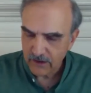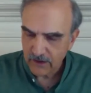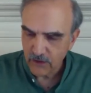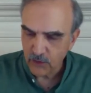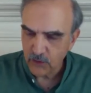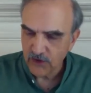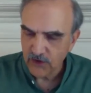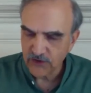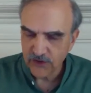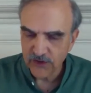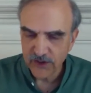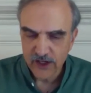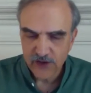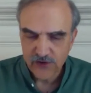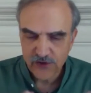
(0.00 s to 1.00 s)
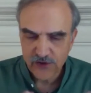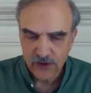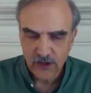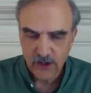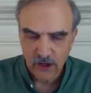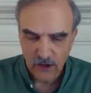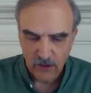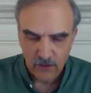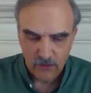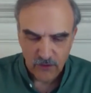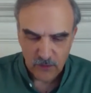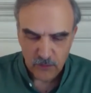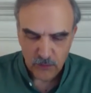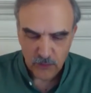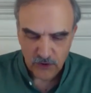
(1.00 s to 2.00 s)
the recitation of
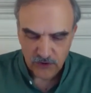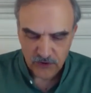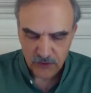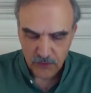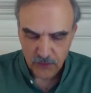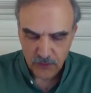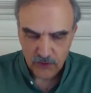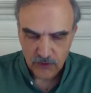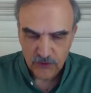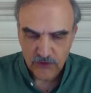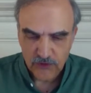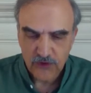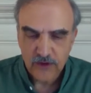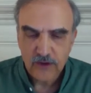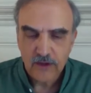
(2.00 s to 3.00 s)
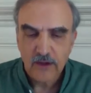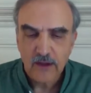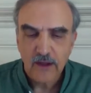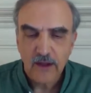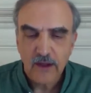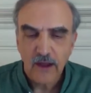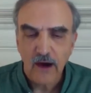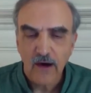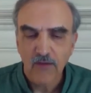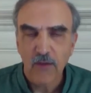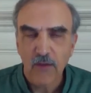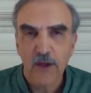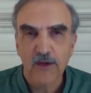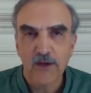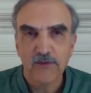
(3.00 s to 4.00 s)
the principles of the
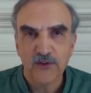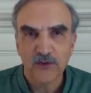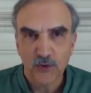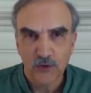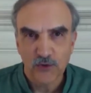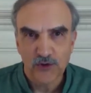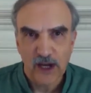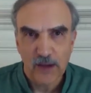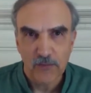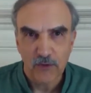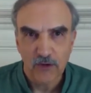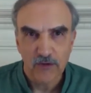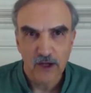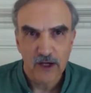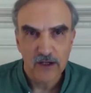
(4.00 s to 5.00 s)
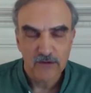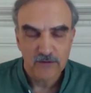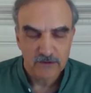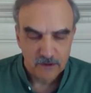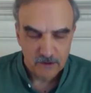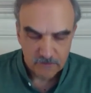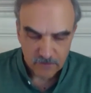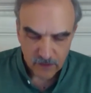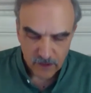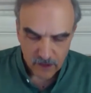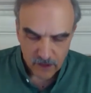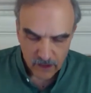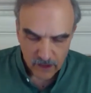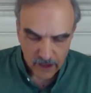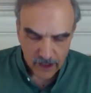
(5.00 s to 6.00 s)
Metaphysical Chapel of Life.
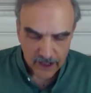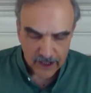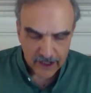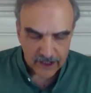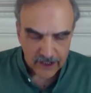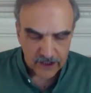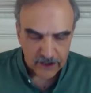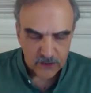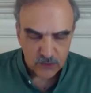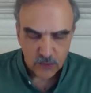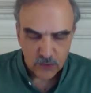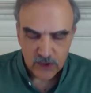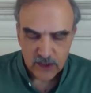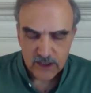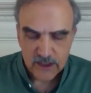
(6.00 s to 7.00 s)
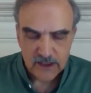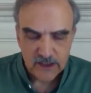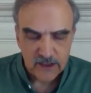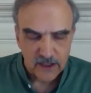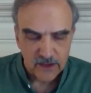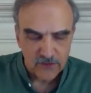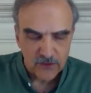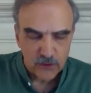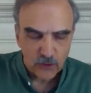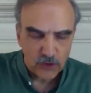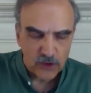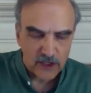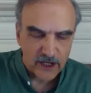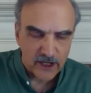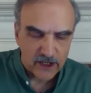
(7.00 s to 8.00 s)
And we, if you
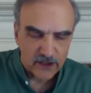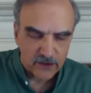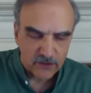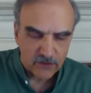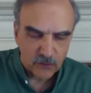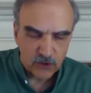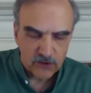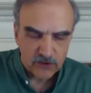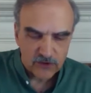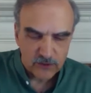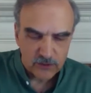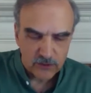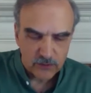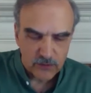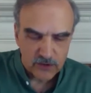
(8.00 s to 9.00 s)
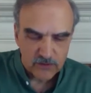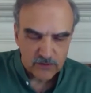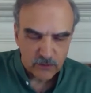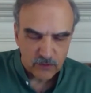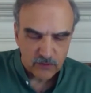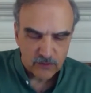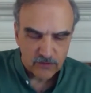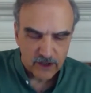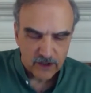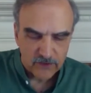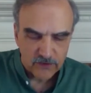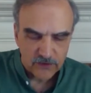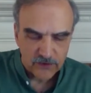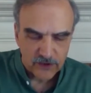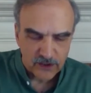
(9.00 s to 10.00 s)
look at the
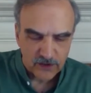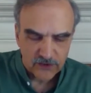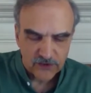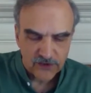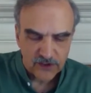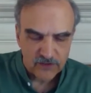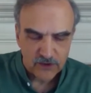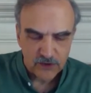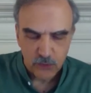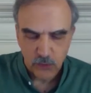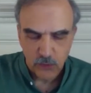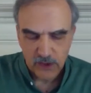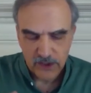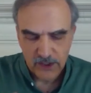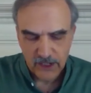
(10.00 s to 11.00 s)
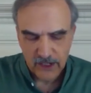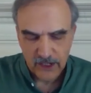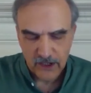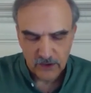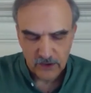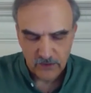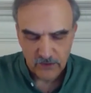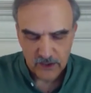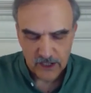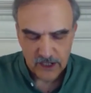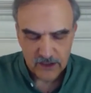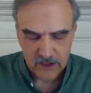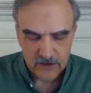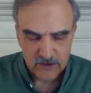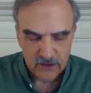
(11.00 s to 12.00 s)
7th one down of the
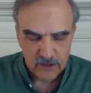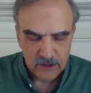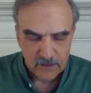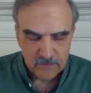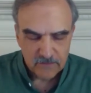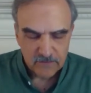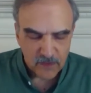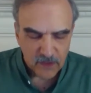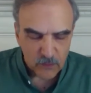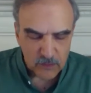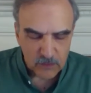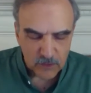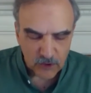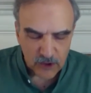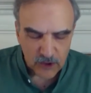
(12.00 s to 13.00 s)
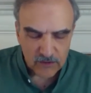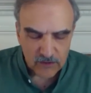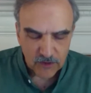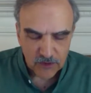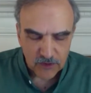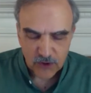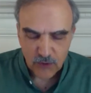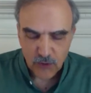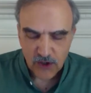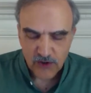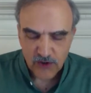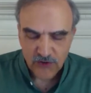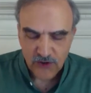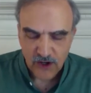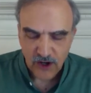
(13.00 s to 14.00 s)
8, we believe that the
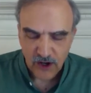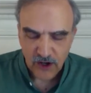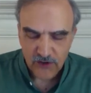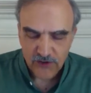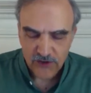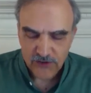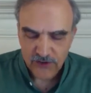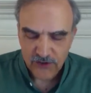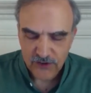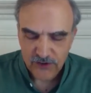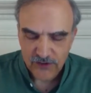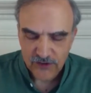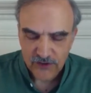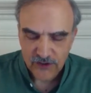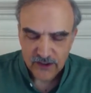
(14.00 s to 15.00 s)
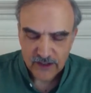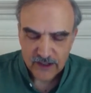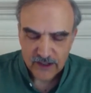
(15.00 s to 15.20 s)
Christ consciousness,